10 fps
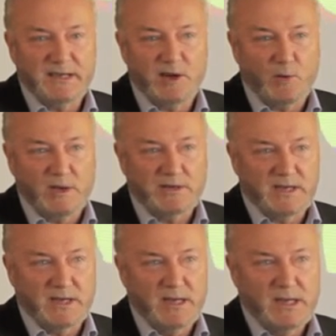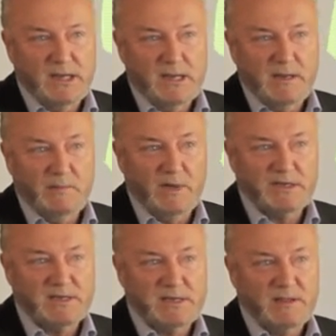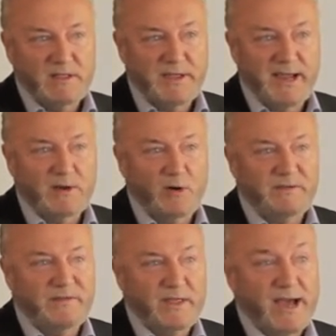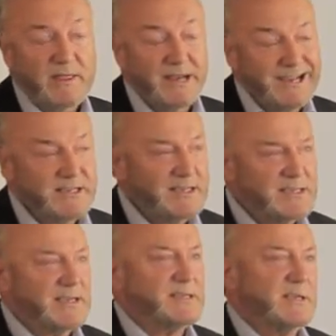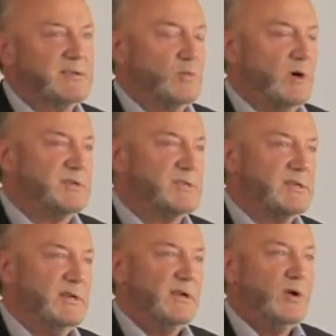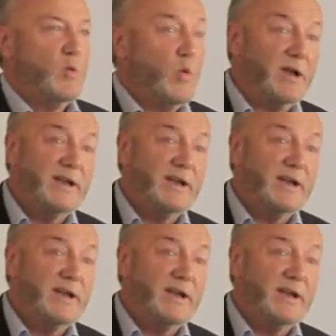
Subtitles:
equality must thank God for that. The 1960s was one